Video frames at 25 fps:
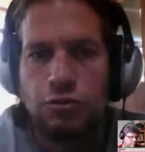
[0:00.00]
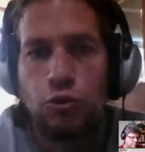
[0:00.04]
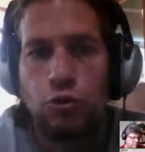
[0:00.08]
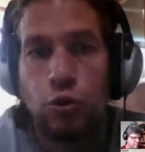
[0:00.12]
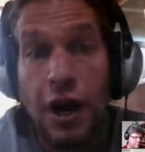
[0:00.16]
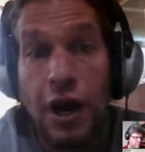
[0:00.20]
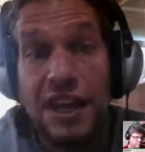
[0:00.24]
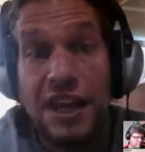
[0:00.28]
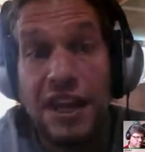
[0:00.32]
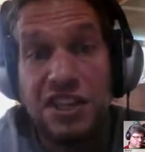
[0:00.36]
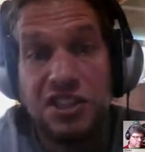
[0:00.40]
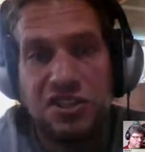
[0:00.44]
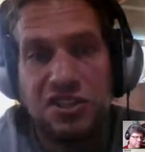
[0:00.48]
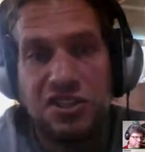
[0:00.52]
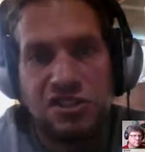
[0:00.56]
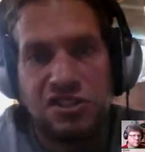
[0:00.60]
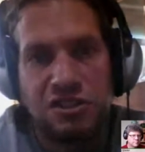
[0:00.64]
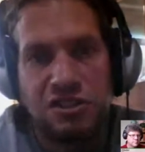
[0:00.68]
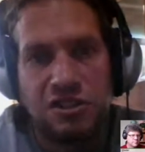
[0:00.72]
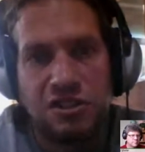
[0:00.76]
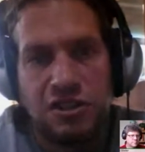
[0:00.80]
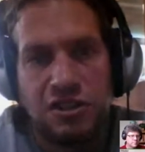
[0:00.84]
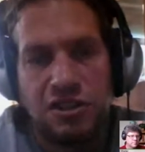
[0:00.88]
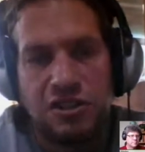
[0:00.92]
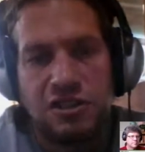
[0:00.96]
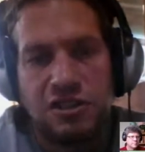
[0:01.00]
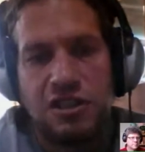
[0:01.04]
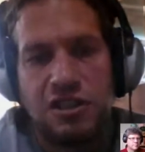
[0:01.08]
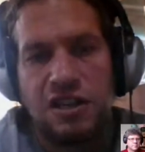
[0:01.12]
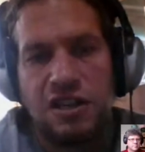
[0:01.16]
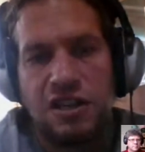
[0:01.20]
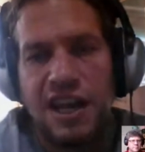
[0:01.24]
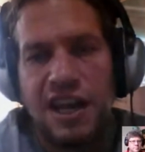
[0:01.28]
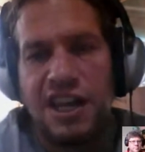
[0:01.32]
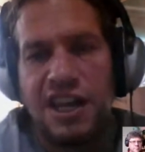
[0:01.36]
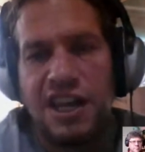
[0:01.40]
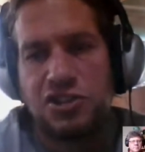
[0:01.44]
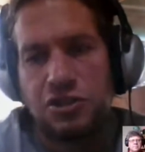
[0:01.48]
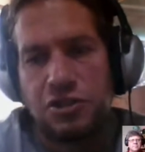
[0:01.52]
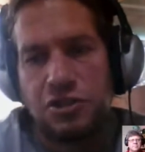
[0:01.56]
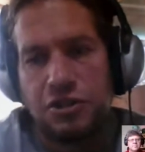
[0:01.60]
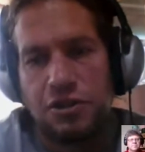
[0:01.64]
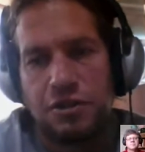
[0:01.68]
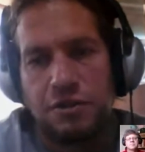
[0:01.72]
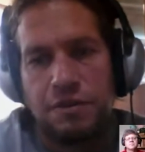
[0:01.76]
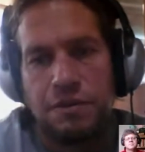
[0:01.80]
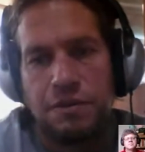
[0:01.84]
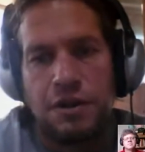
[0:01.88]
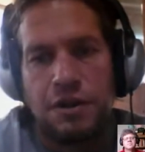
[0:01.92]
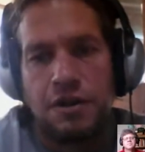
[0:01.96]
rights to
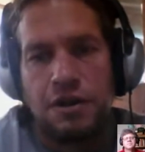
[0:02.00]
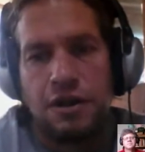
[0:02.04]
nature,